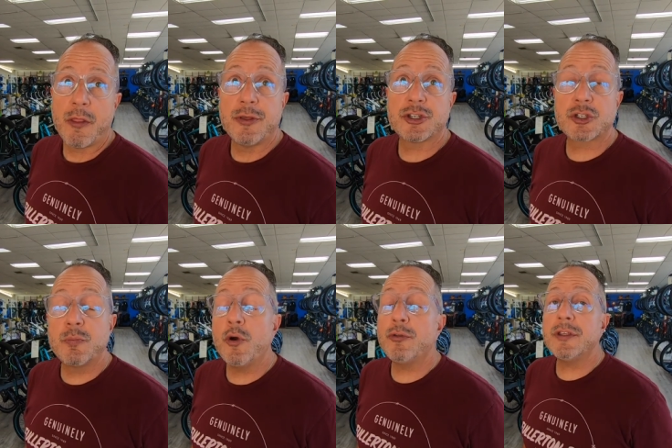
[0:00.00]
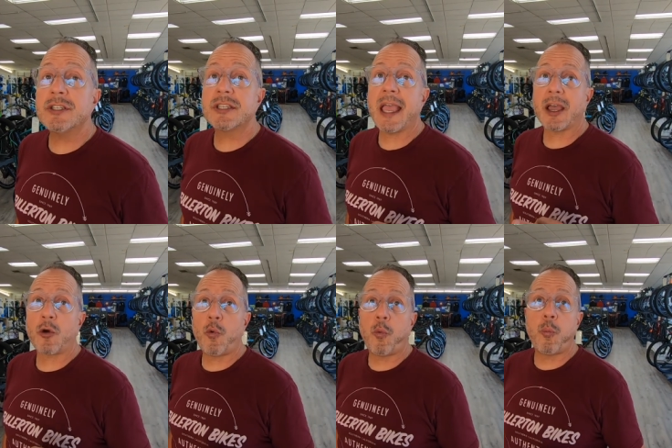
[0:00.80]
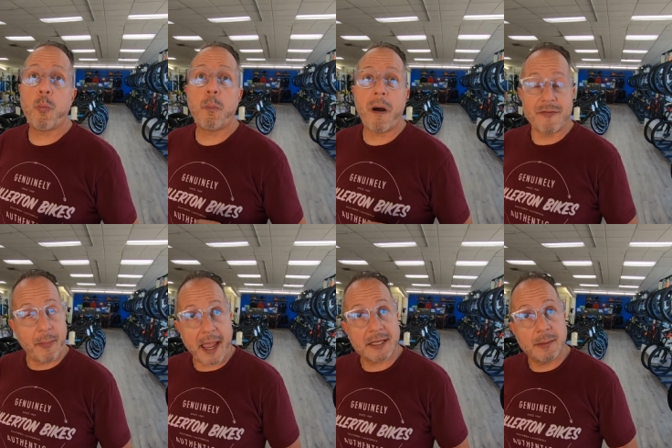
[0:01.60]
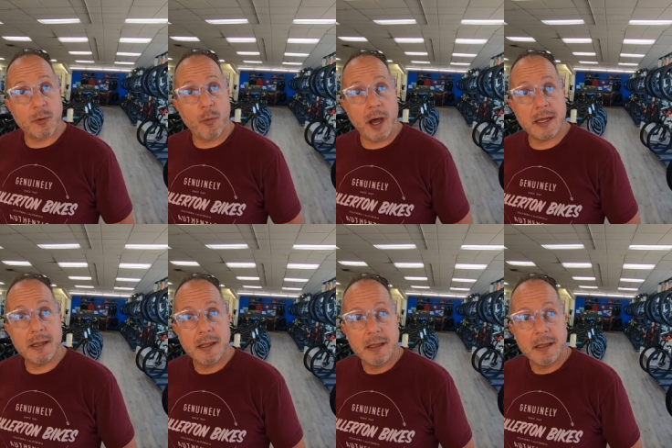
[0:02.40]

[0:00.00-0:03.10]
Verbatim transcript: The smoothness and of the bike, number one,